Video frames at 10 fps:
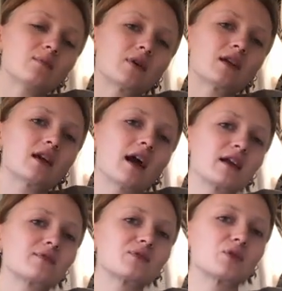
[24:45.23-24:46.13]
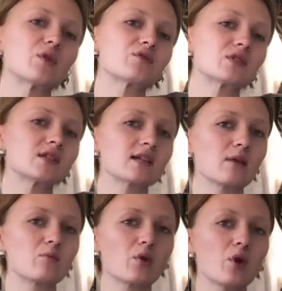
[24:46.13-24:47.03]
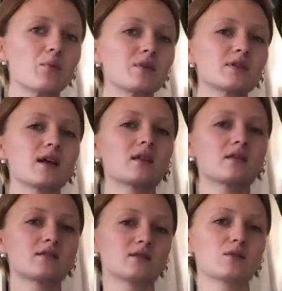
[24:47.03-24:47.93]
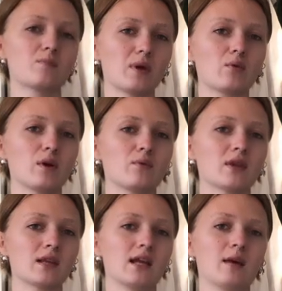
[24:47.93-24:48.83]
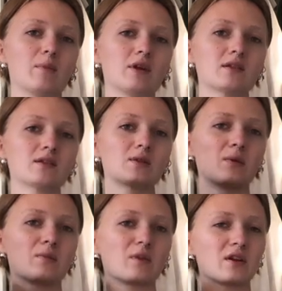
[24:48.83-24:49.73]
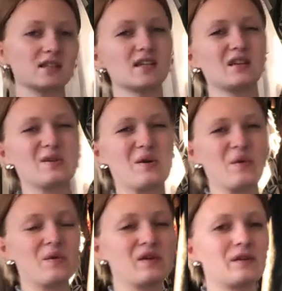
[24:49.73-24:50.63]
but it kind of serves the same purpose as the big one with the lemon, so I'm gonna say no.